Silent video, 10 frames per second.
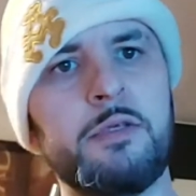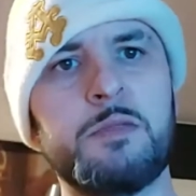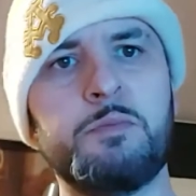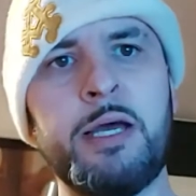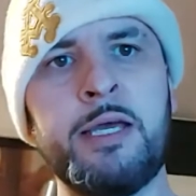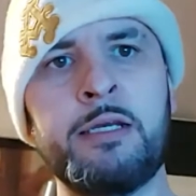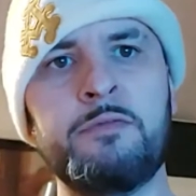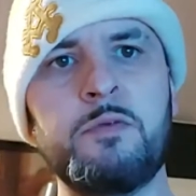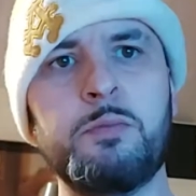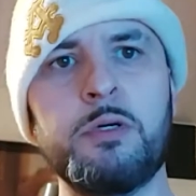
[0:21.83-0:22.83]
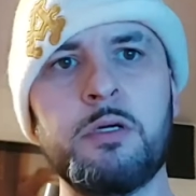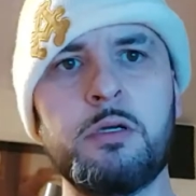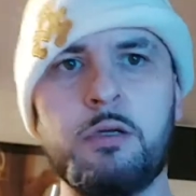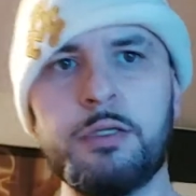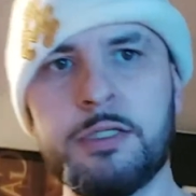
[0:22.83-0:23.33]
the spine of the
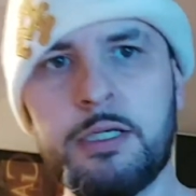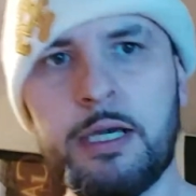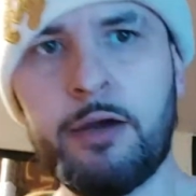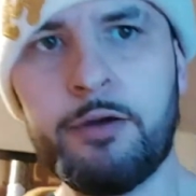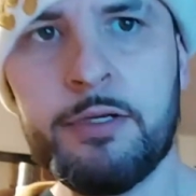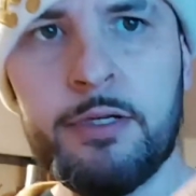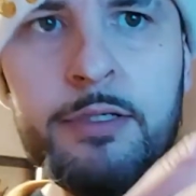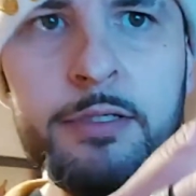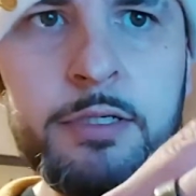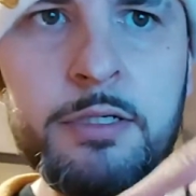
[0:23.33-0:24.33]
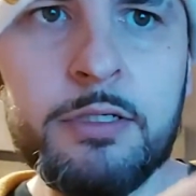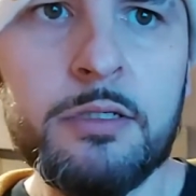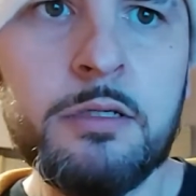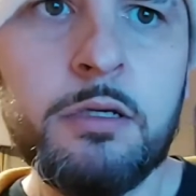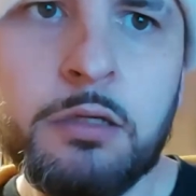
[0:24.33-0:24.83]
book. You see how it's
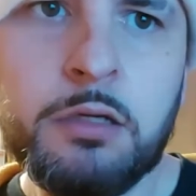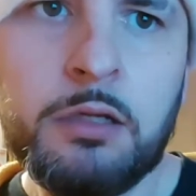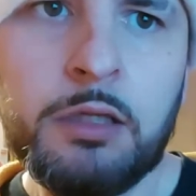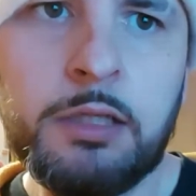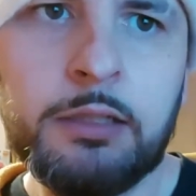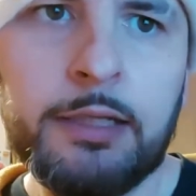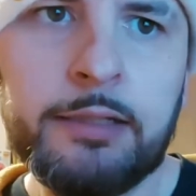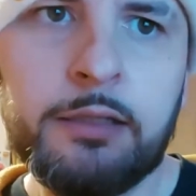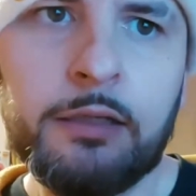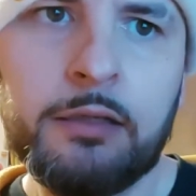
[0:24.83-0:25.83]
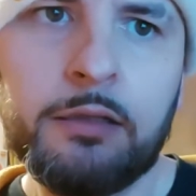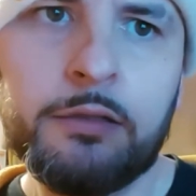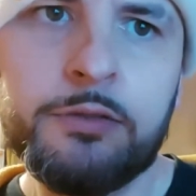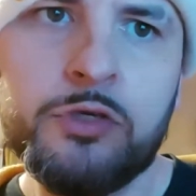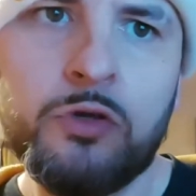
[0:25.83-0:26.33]
just clean like that.
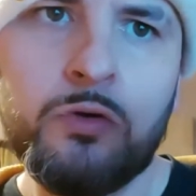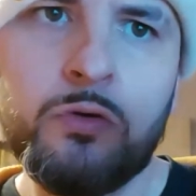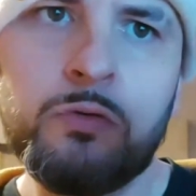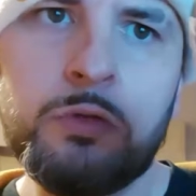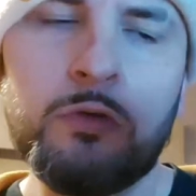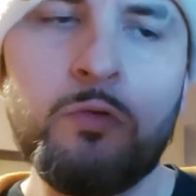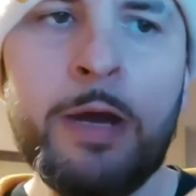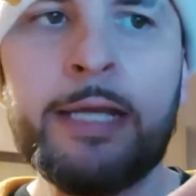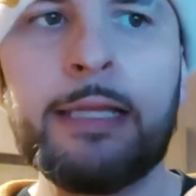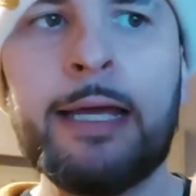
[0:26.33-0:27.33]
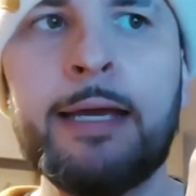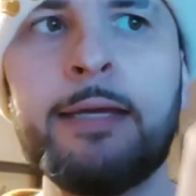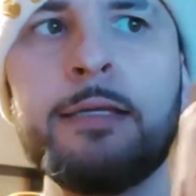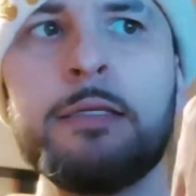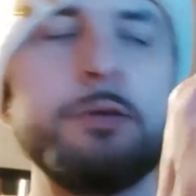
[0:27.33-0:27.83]
There's no little white
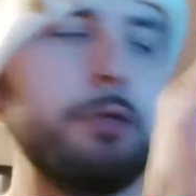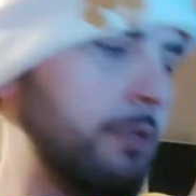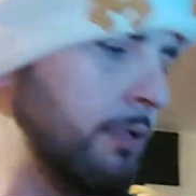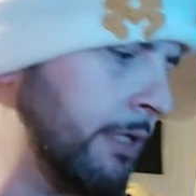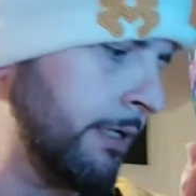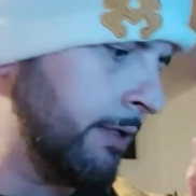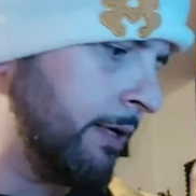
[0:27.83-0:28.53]
lines or anything like